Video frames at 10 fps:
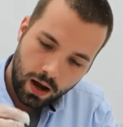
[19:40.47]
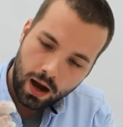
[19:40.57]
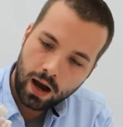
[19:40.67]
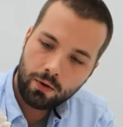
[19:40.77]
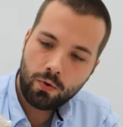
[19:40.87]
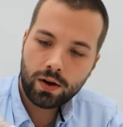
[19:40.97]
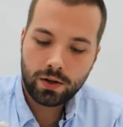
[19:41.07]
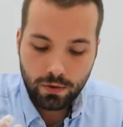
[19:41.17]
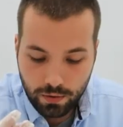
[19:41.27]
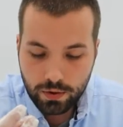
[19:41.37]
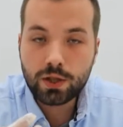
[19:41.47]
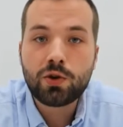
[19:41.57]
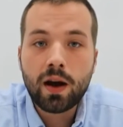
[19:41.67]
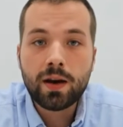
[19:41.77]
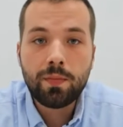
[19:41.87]
I want you to
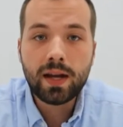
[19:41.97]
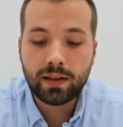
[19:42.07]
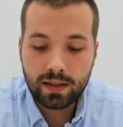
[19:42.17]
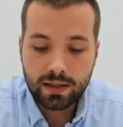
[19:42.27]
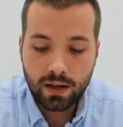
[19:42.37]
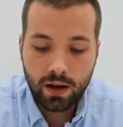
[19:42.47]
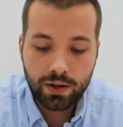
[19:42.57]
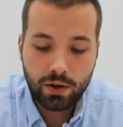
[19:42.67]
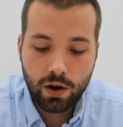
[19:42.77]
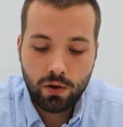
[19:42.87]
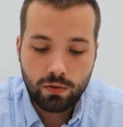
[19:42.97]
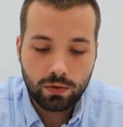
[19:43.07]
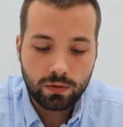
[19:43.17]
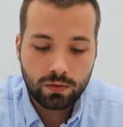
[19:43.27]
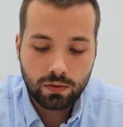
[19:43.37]
try and make this on your own.
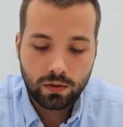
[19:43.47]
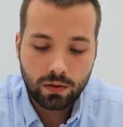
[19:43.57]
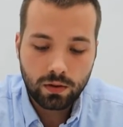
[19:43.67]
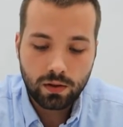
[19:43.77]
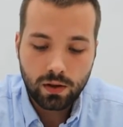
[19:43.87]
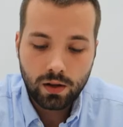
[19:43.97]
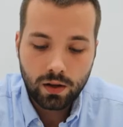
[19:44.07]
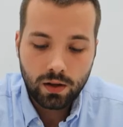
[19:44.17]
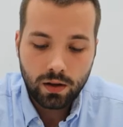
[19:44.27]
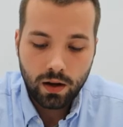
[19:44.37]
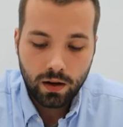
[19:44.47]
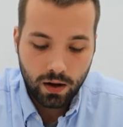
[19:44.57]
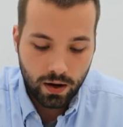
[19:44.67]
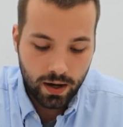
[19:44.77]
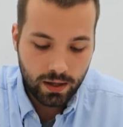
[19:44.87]

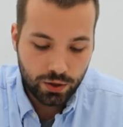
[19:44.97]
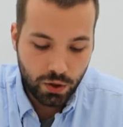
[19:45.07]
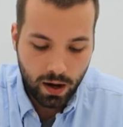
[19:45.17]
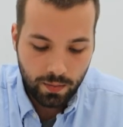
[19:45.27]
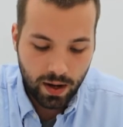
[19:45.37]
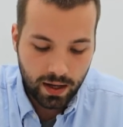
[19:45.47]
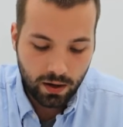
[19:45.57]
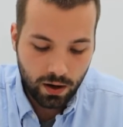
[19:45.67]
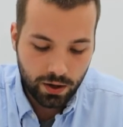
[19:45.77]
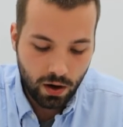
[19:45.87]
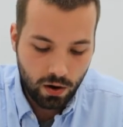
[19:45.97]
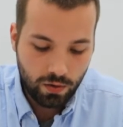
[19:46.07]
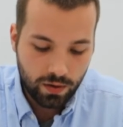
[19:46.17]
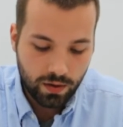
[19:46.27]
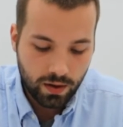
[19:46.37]
All right? Try and make it on your
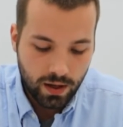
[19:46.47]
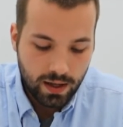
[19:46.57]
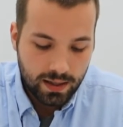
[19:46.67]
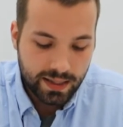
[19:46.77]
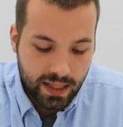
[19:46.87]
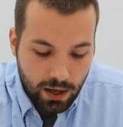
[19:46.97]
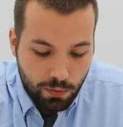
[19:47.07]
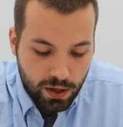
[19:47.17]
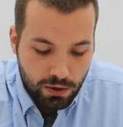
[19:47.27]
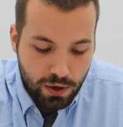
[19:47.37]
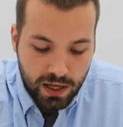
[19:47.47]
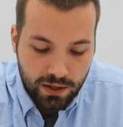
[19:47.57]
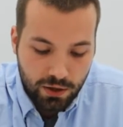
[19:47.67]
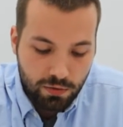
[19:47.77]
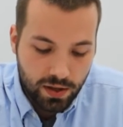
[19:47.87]
own. See what you
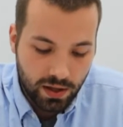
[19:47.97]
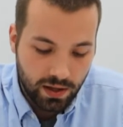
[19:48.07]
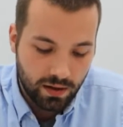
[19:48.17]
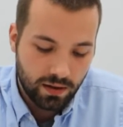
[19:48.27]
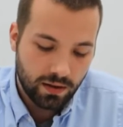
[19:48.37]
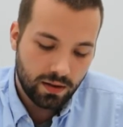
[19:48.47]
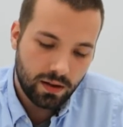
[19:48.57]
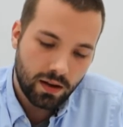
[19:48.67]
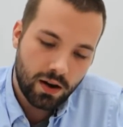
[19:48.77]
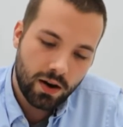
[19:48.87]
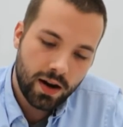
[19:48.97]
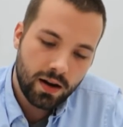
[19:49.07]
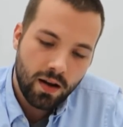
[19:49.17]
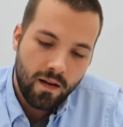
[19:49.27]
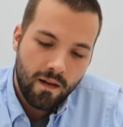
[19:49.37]
can do with it. All
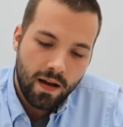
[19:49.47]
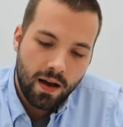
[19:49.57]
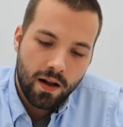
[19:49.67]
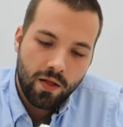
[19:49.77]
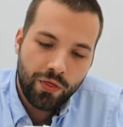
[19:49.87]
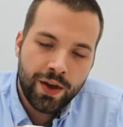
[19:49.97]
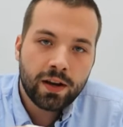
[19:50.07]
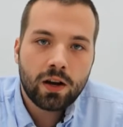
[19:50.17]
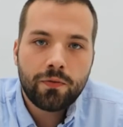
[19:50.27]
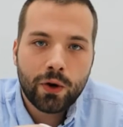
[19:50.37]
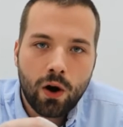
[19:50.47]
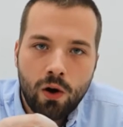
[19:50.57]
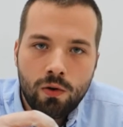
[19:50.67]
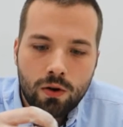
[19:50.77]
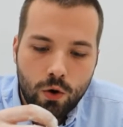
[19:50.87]
right? Think of your
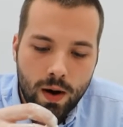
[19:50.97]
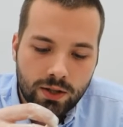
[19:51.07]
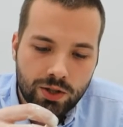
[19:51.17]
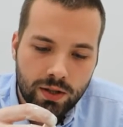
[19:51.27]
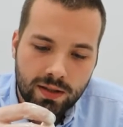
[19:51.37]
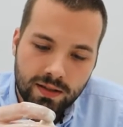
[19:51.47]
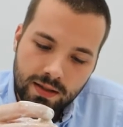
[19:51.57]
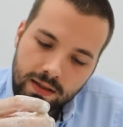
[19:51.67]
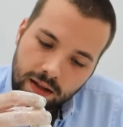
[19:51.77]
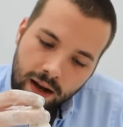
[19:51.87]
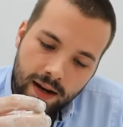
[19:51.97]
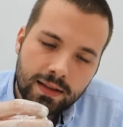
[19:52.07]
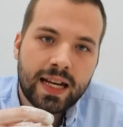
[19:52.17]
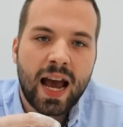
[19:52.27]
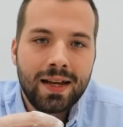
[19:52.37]
own questions
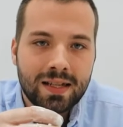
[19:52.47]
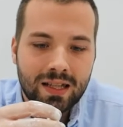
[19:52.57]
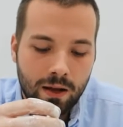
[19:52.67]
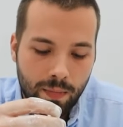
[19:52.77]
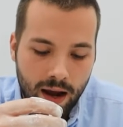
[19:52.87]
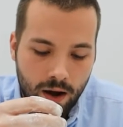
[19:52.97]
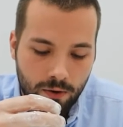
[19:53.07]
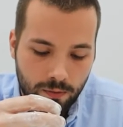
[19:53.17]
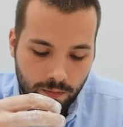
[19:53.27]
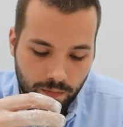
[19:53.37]
and test them out.